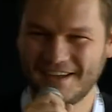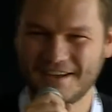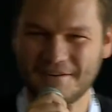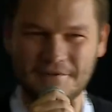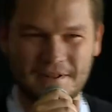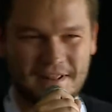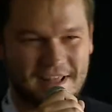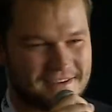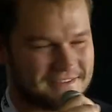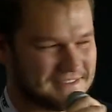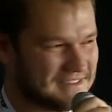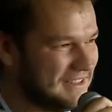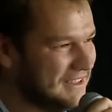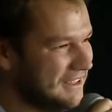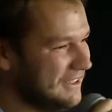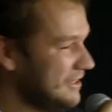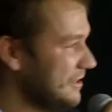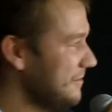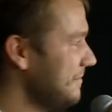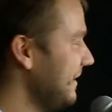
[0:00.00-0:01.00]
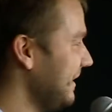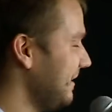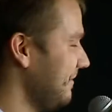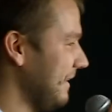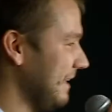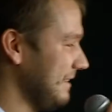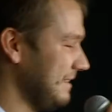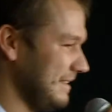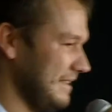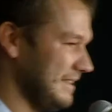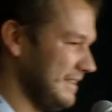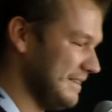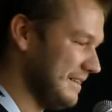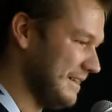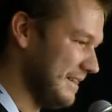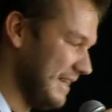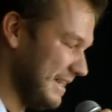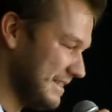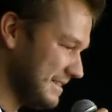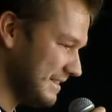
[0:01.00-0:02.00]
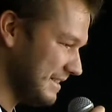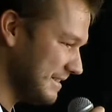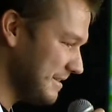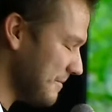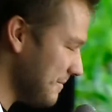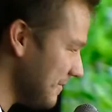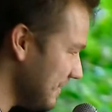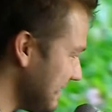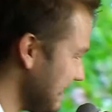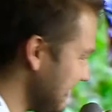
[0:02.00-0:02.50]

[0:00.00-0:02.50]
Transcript: we laughed a little bit, but let's get a bit